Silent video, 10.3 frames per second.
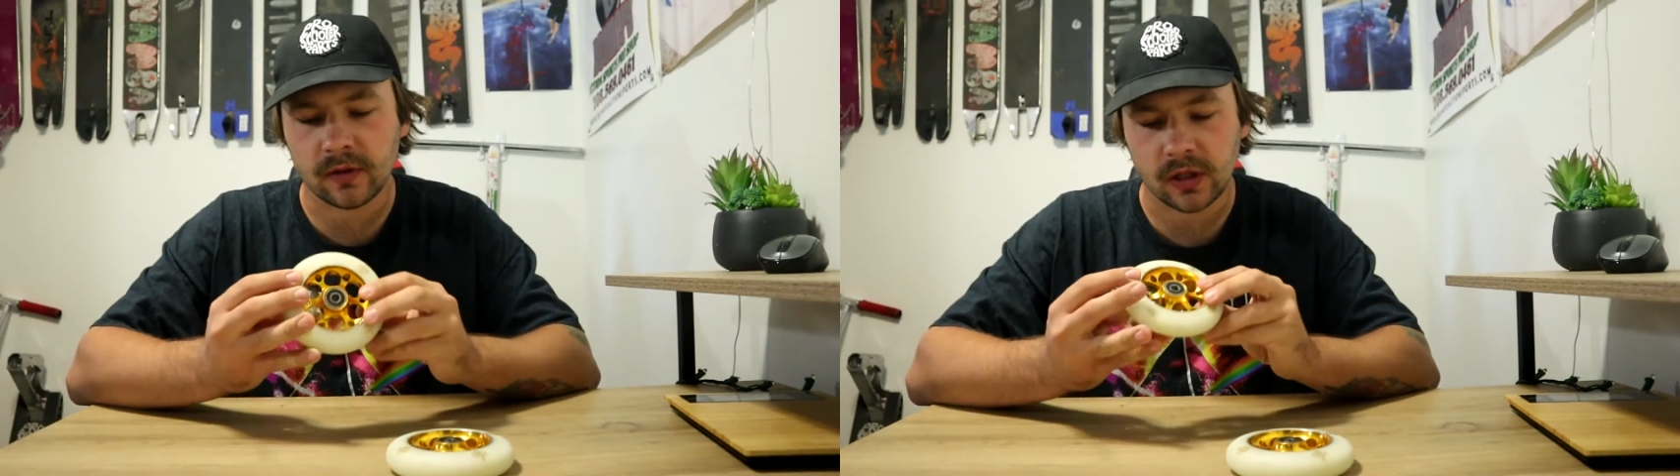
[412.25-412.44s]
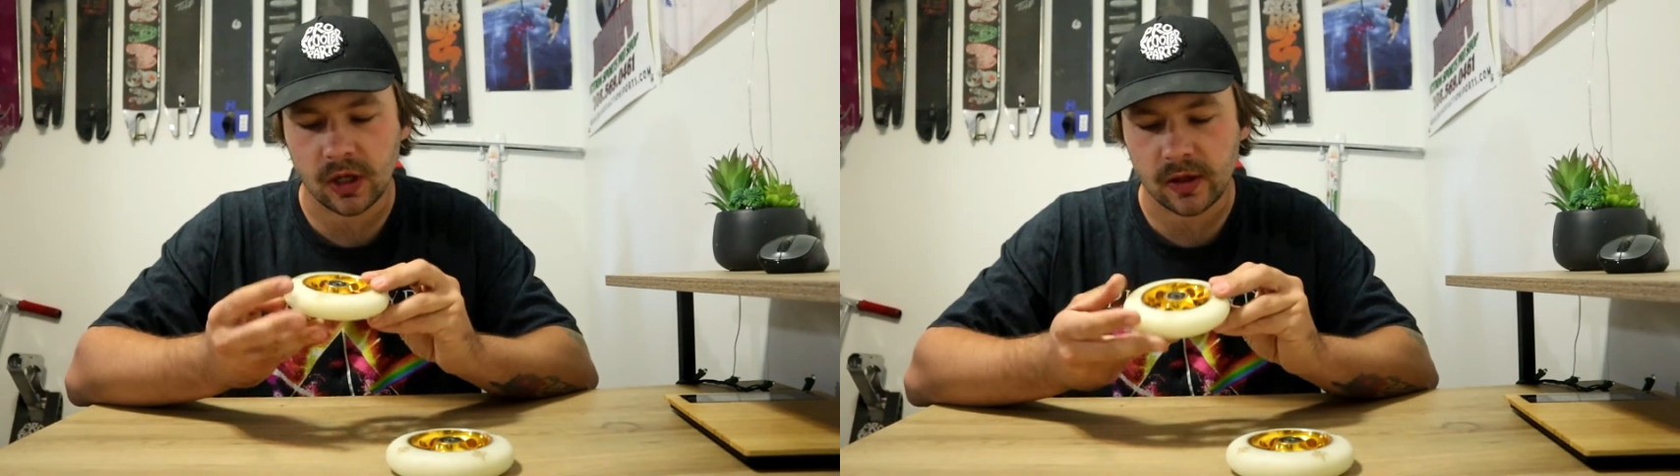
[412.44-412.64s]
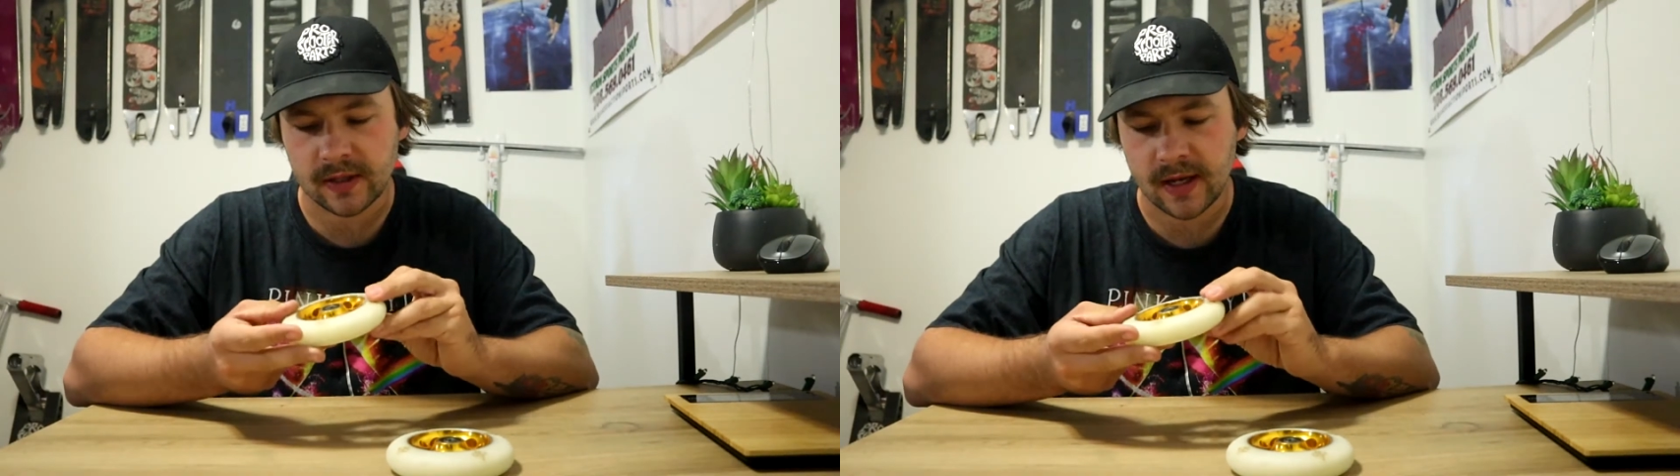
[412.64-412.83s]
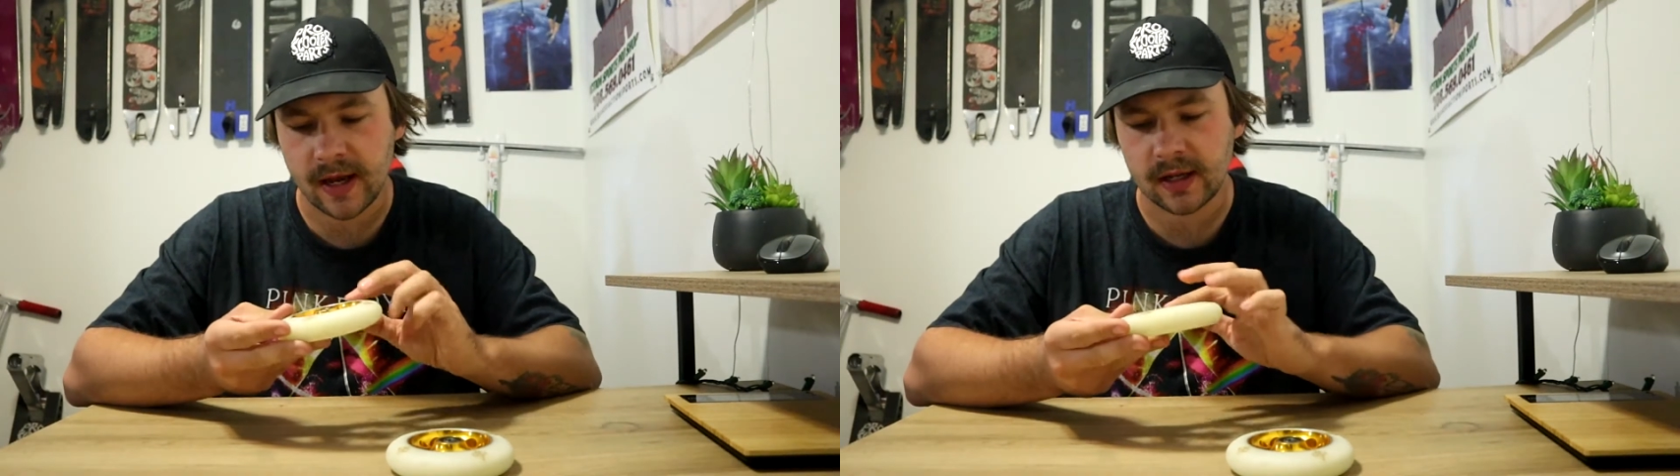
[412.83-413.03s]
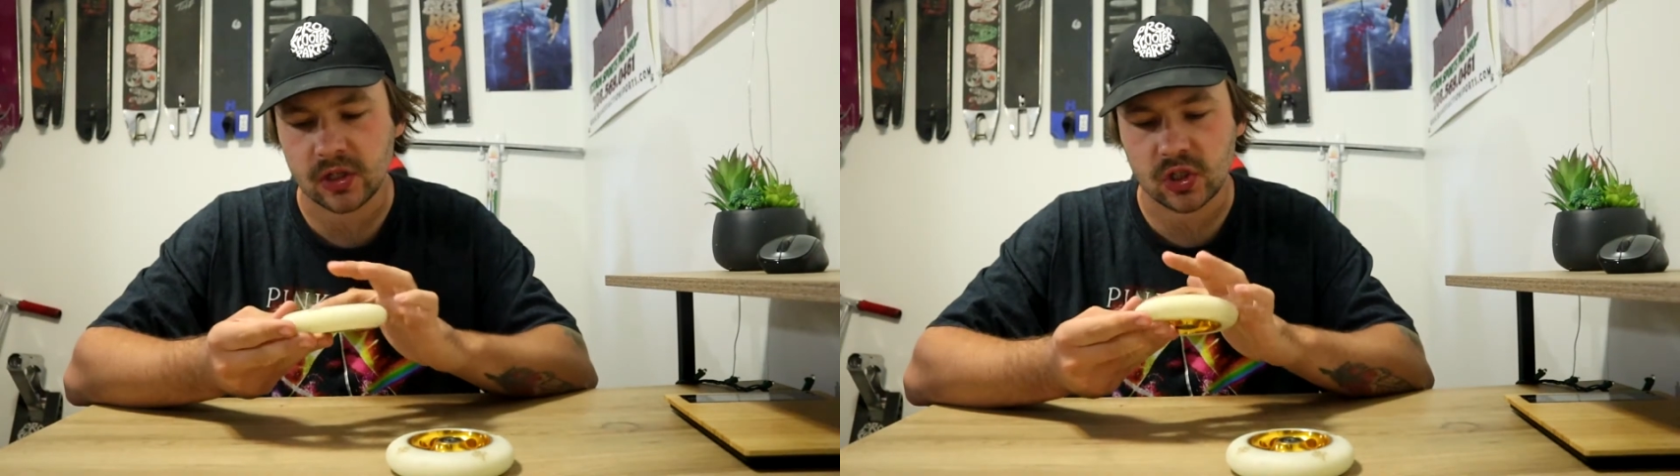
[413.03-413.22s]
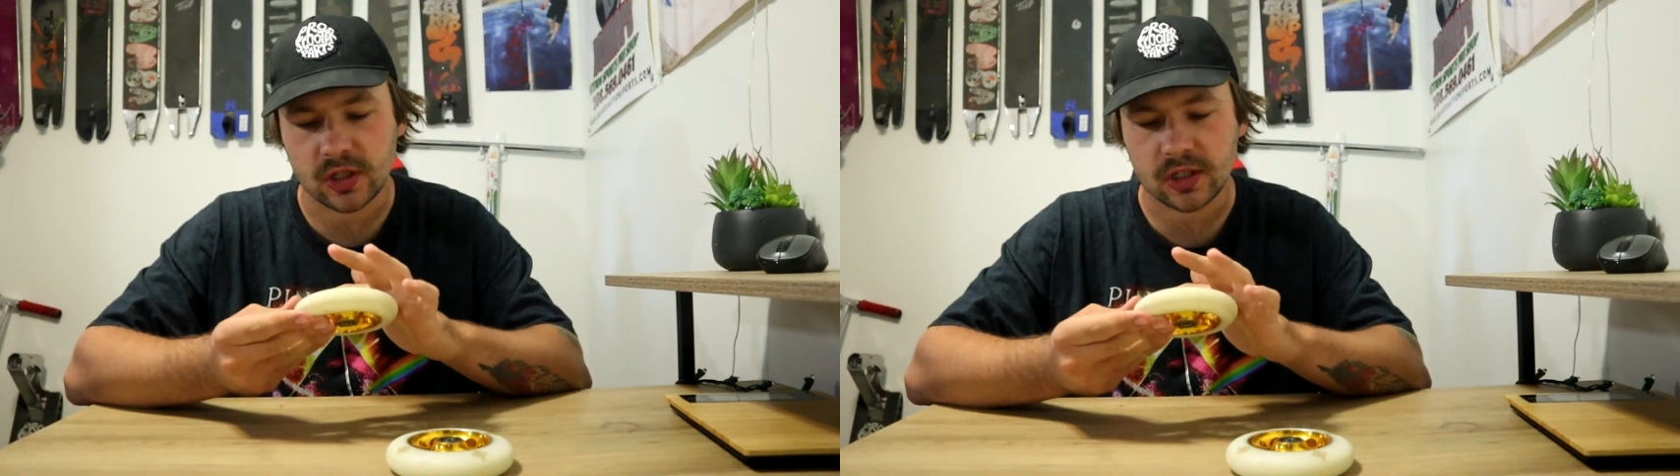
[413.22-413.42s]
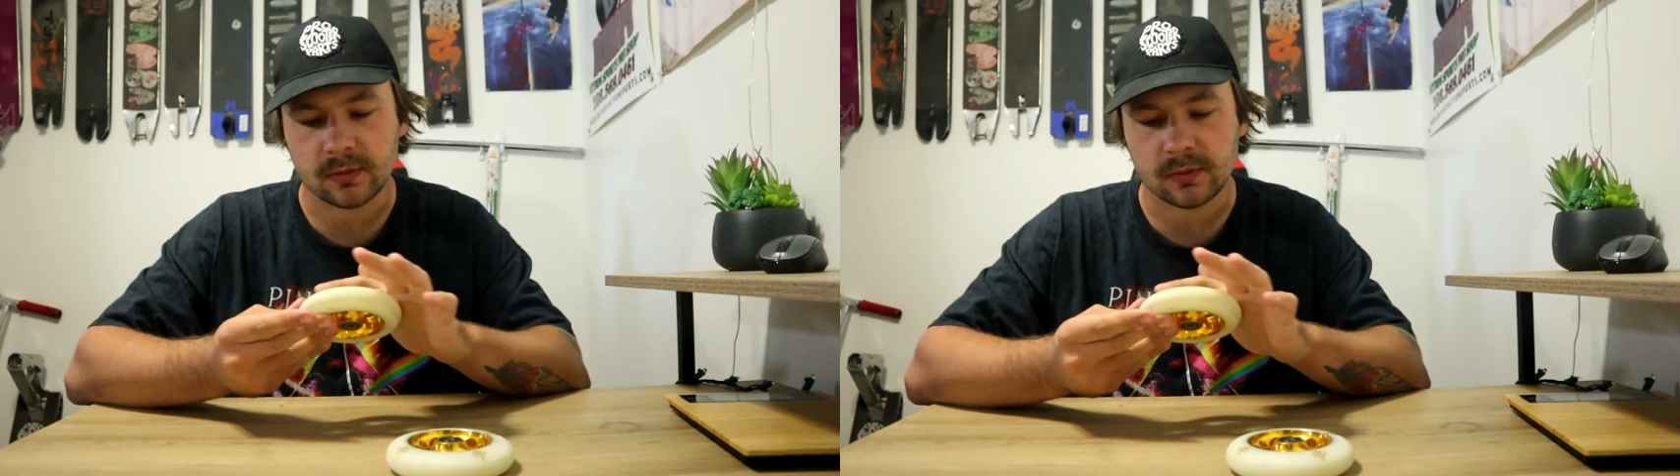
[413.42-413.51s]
and then the other side is just